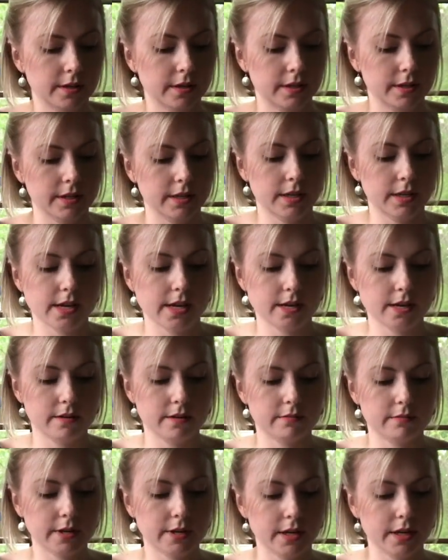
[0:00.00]
again,
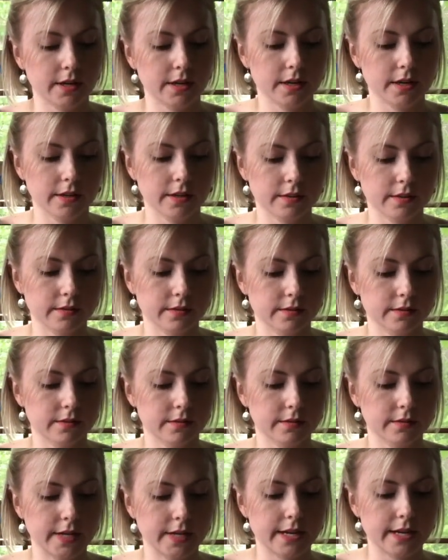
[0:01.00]
writing
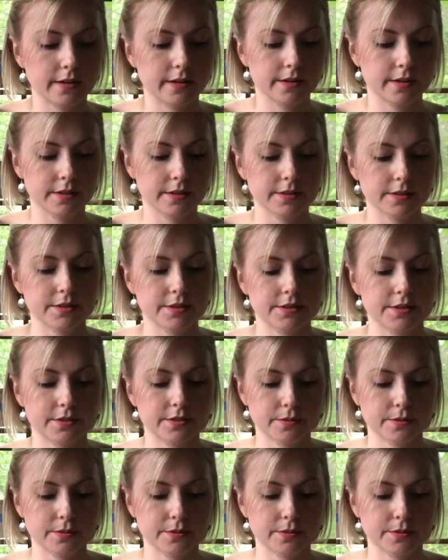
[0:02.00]
letters